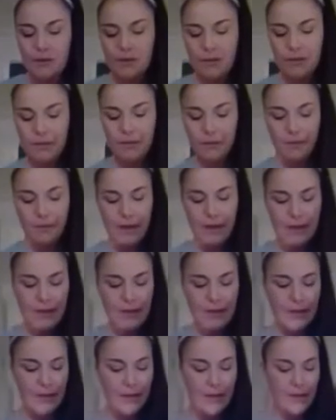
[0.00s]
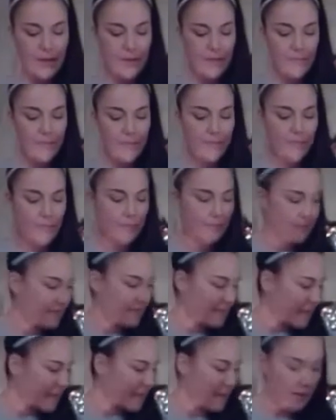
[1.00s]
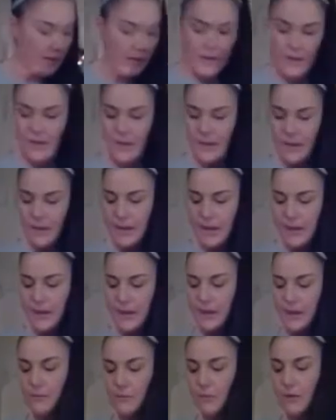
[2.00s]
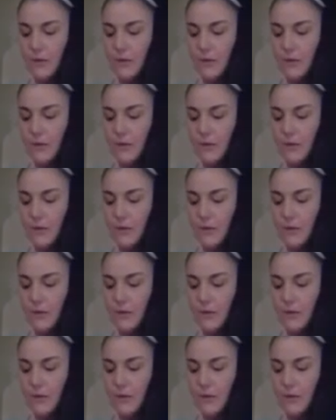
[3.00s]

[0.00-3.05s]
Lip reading: All right, and we're